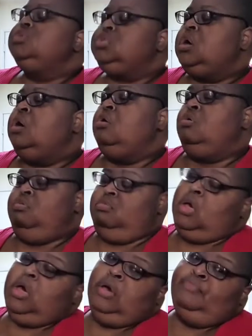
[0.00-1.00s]

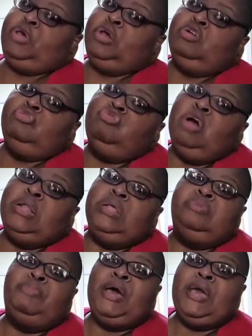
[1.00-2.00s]
So they're going to try
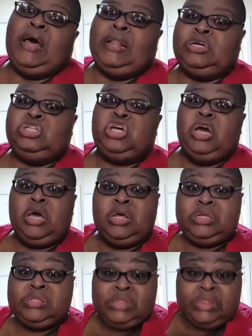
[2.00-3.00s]
this biology
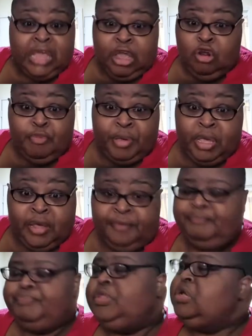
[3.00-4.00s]

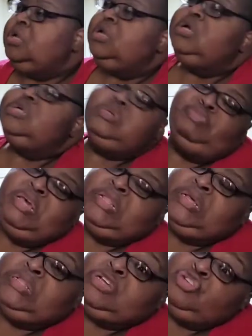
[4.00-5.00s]
therapy. So
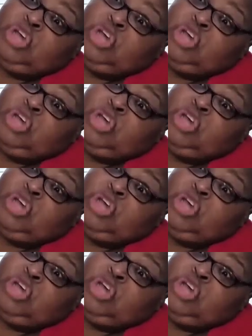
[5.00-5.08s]
get these